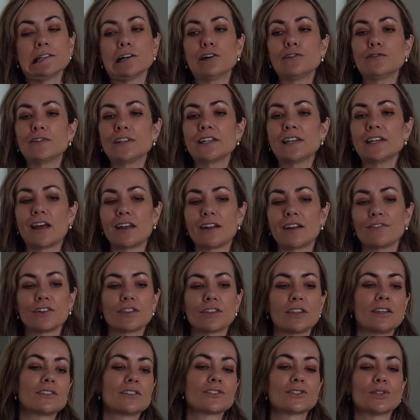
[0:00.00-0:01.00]
Hopefully not
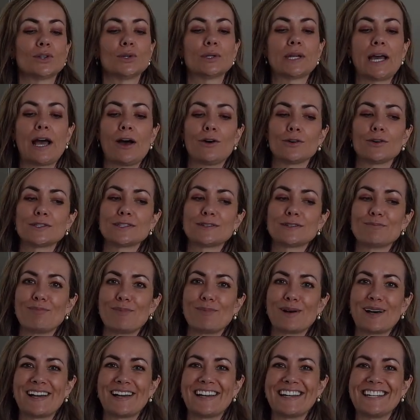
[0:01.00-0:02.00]
everything's sold out,
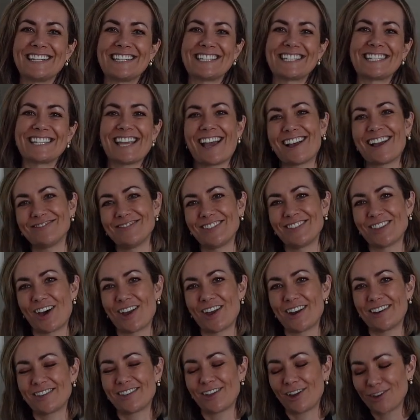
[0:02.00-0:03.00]
but yeah,
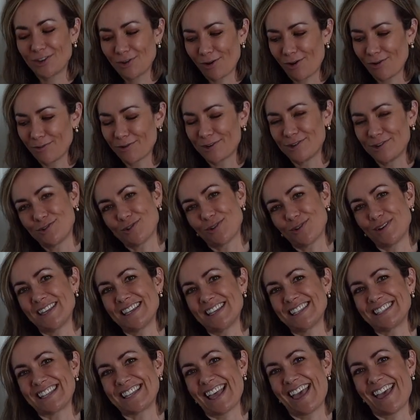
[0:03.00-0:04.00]
thought you all would enjoy
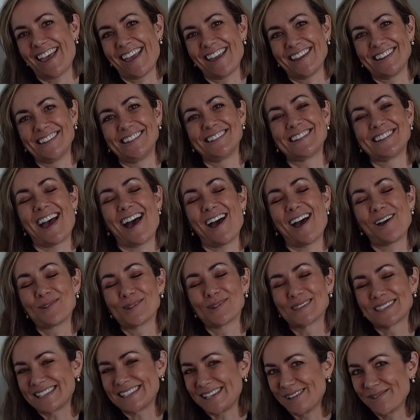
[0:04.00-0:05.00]
this, and I
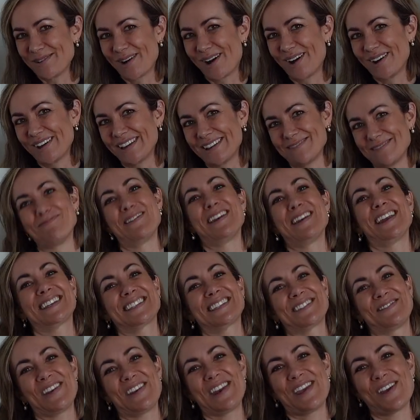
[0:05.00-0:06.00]
will see you all in my
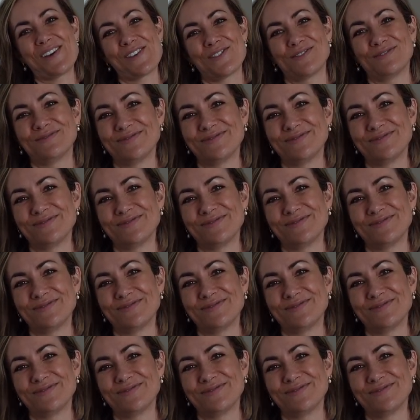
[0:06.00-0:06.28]
next video.